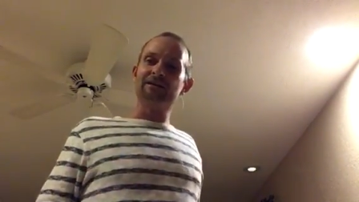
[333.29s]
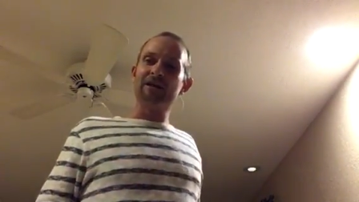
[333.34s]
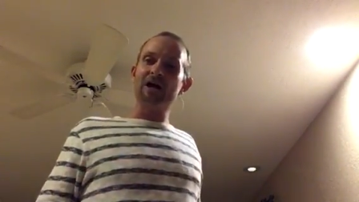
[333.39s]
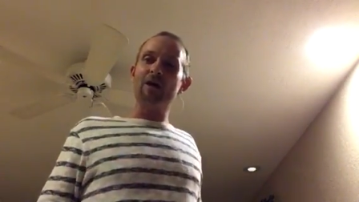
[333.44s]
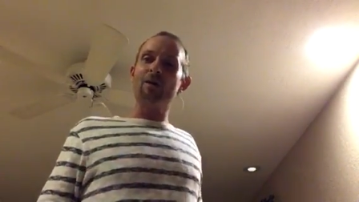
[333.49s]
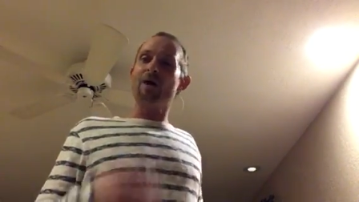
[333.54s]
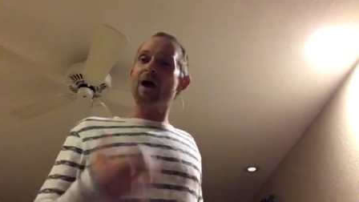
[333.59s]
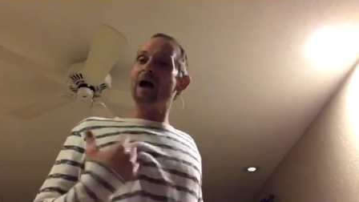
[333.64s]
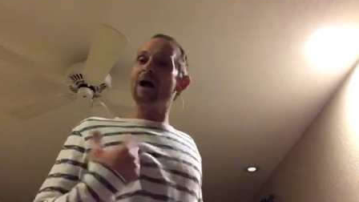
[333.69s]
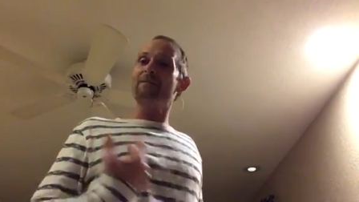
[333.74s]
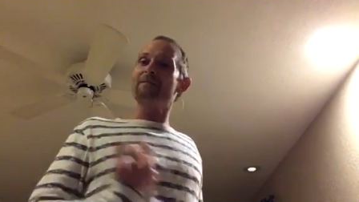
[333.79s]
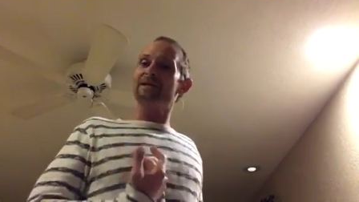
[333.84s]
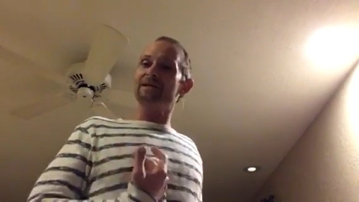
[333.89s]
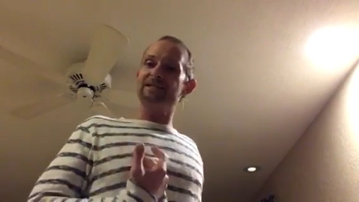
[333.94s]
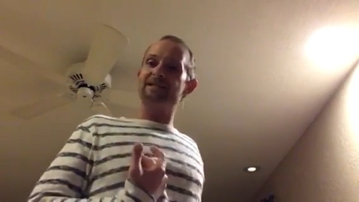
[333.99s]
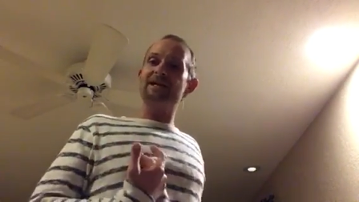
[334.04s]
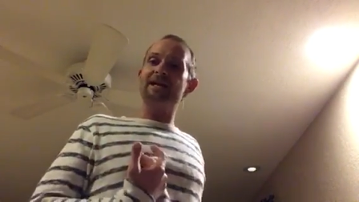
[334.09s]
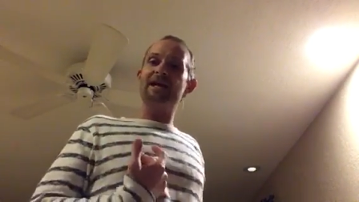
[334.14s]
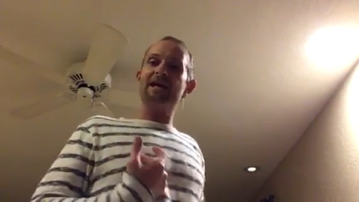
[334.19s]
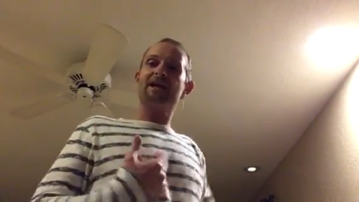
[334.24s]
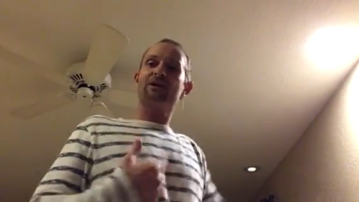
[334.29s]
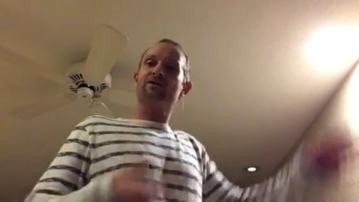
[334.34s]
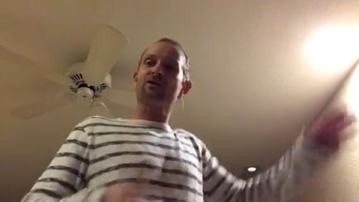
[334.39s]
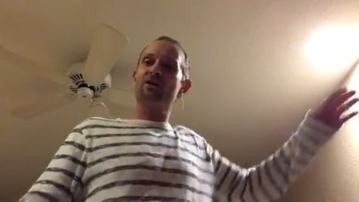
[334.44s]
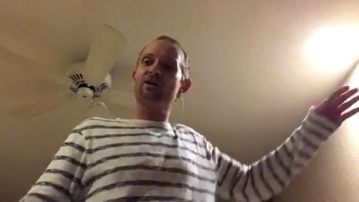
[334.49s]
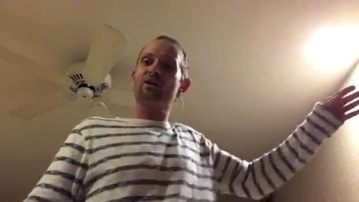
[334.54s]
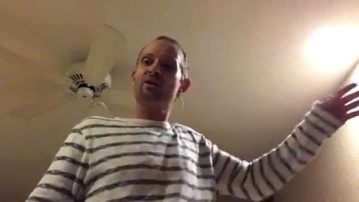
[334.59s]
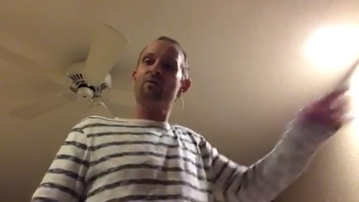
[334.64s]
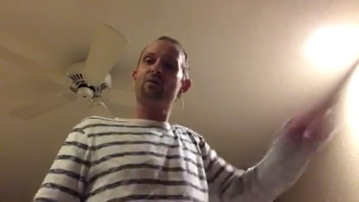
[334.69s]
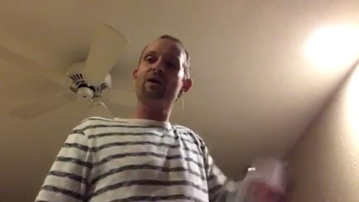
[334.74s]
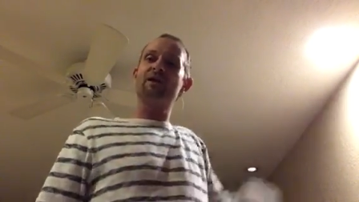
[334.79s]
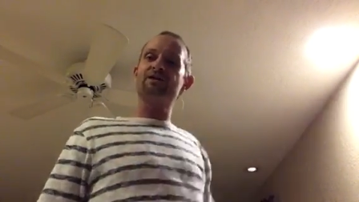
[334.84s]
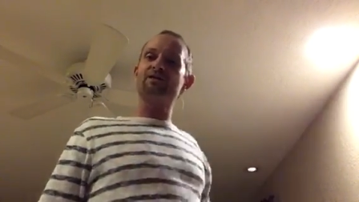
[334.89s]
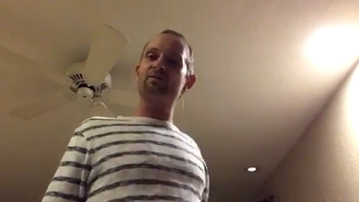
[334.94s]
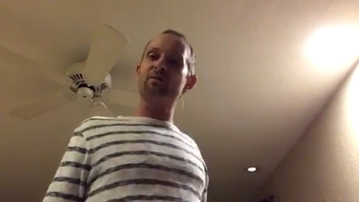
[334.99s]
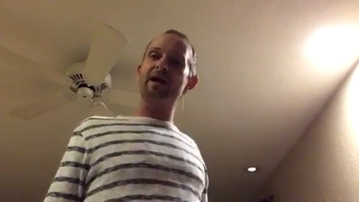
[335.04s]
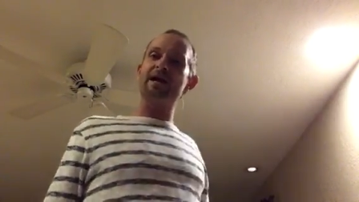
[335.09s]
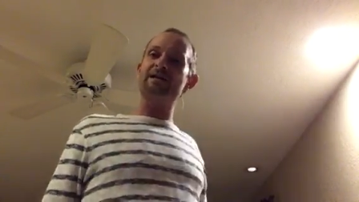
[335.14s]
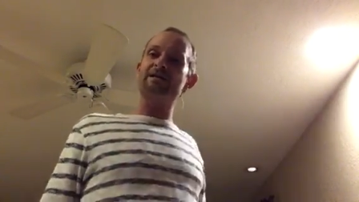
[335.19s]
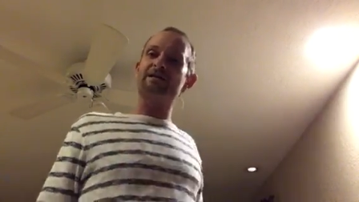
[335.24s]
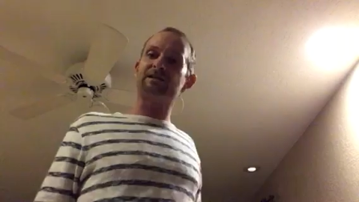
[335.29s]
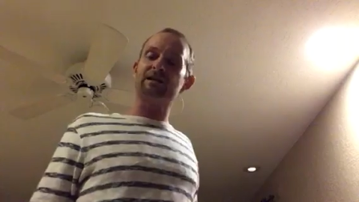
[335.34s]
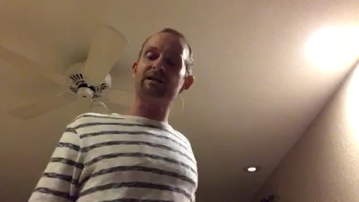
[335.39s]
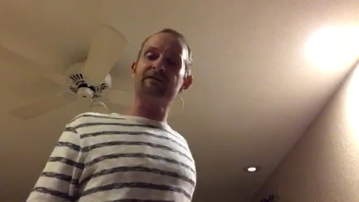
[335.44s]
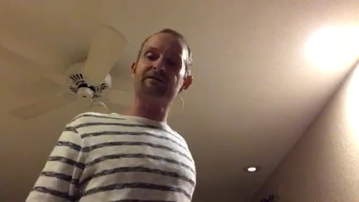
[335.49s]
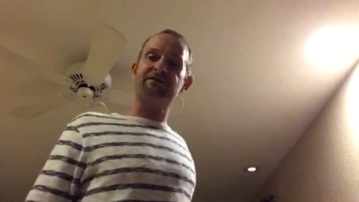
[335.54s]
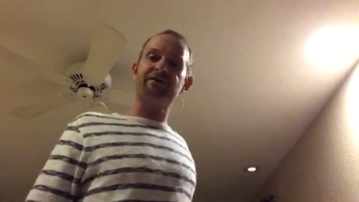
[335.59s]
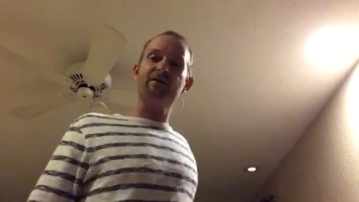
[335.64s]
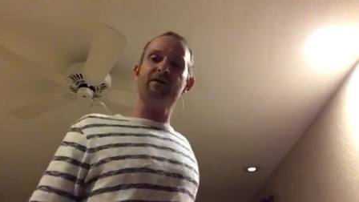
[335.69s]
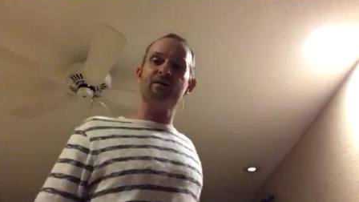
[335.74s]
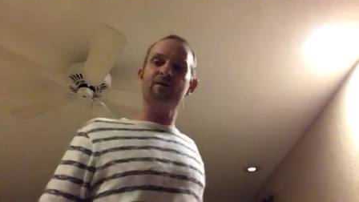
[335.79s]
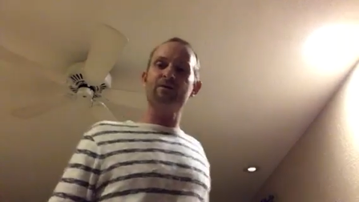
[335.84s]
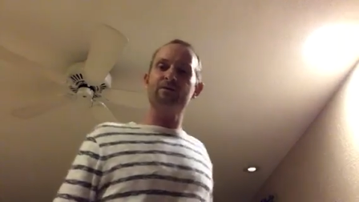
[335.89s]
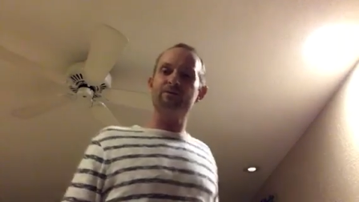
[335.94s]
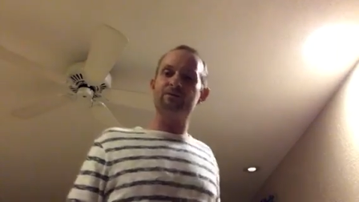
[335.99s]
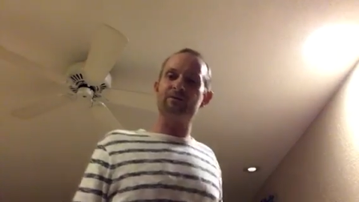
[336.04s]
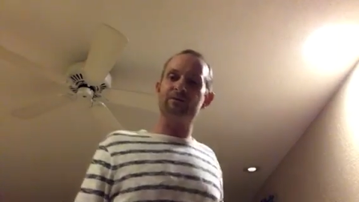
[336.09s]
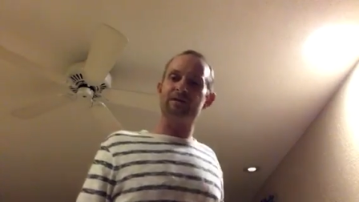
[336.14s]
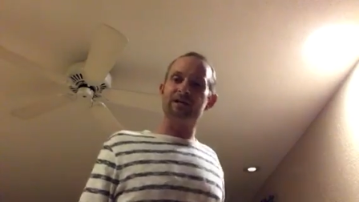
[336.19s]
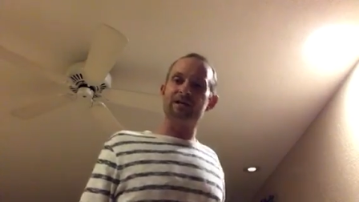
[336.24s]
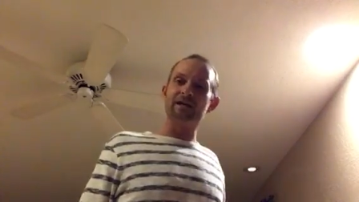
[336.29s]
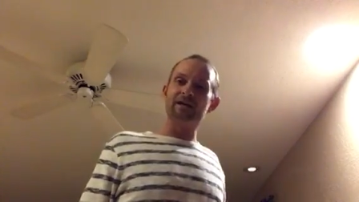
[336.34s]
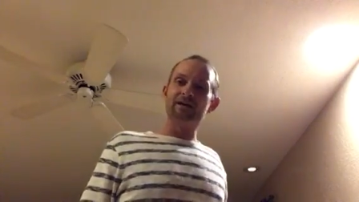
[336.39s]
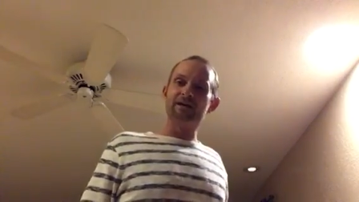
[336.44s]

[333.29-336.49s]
Oh, I'm a dick. They're the ones wasting food.